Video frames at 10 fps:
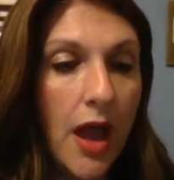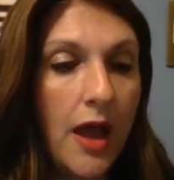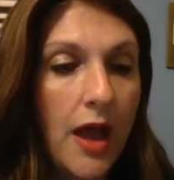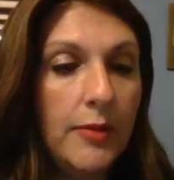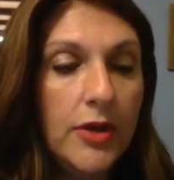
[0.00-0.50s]

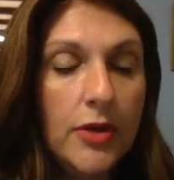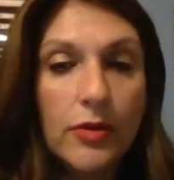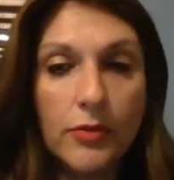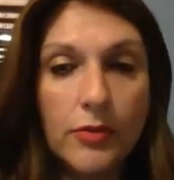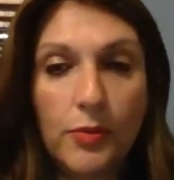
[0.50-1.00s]
I'm
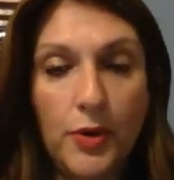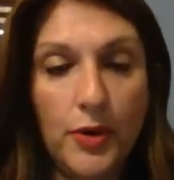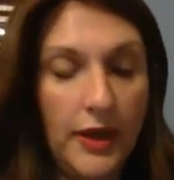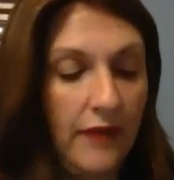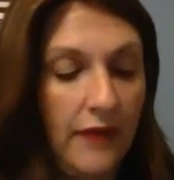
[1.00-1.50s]
gonna
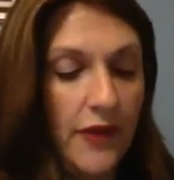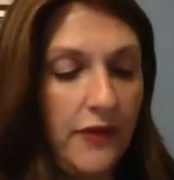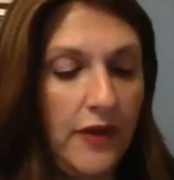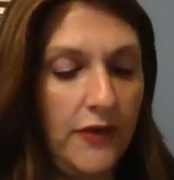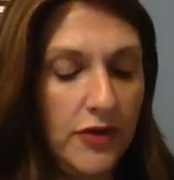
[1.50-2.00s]
put,
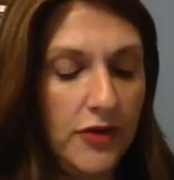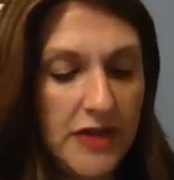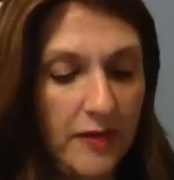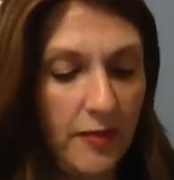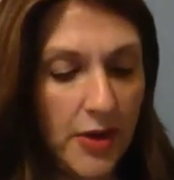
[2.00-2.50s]
if you're the
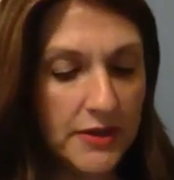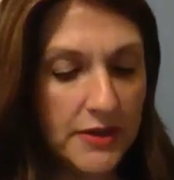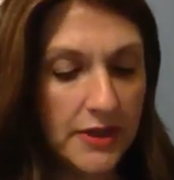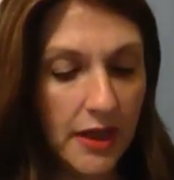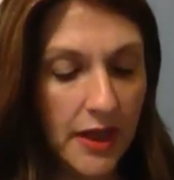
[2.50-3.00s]
type of
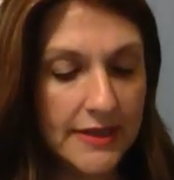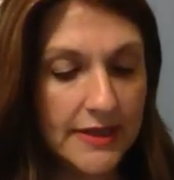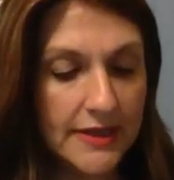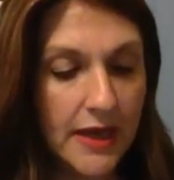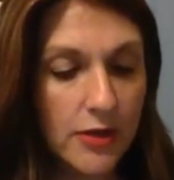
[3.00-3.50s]
person that likes
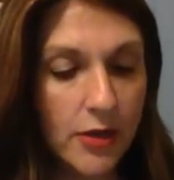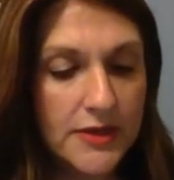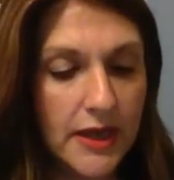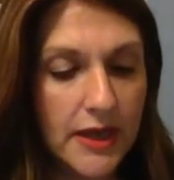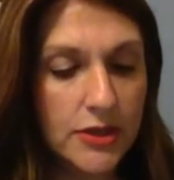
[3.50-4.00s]
to take
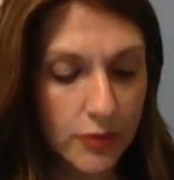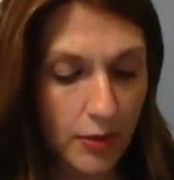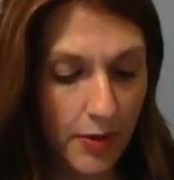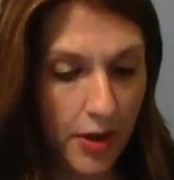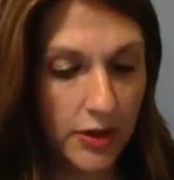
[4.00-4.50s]
notes, and I do
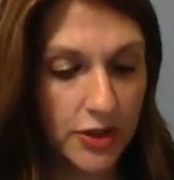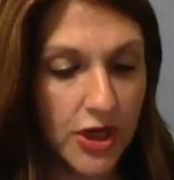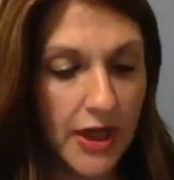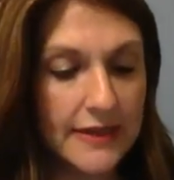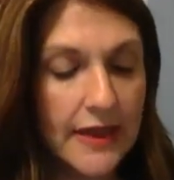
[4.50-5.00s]

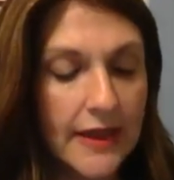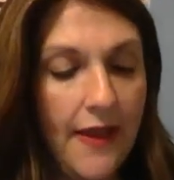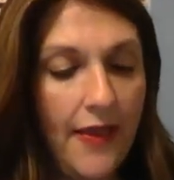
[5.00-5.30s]
apologize